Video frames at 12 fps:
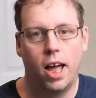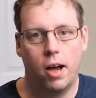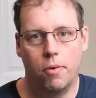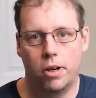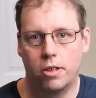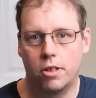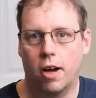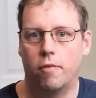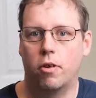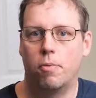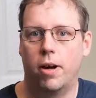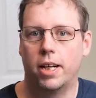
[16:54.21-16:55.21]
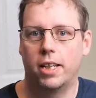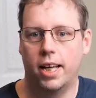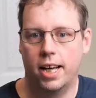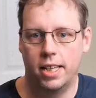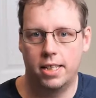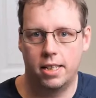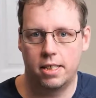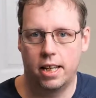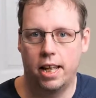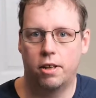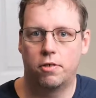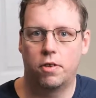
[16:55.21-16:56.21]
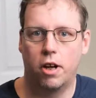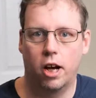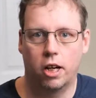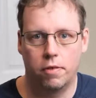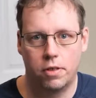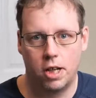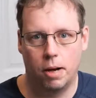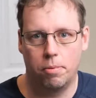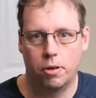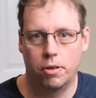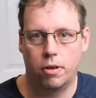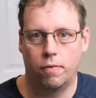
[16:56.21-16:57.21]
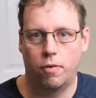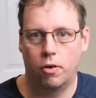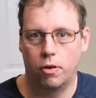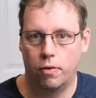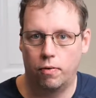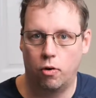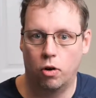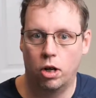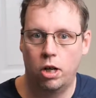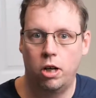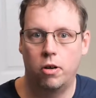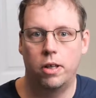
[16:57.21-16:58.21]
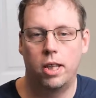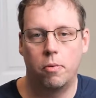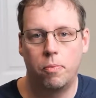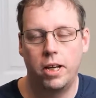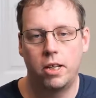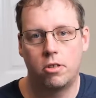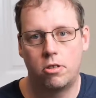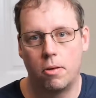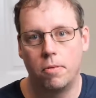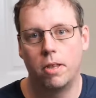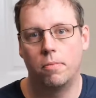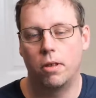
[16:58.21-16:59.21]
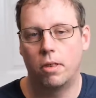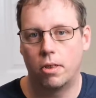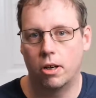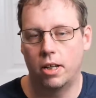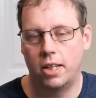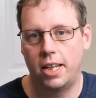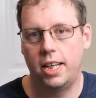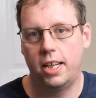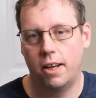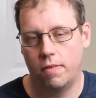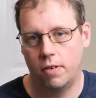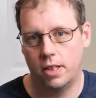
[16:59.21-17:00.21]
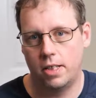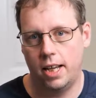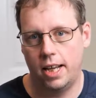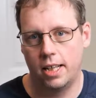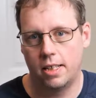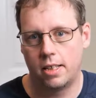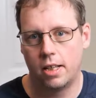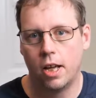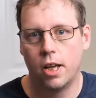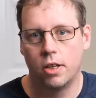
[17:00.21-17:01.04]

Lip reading: What our software product does is allows photographers to upload their photo to Photoloo, and then we distribute them to 13 different sites.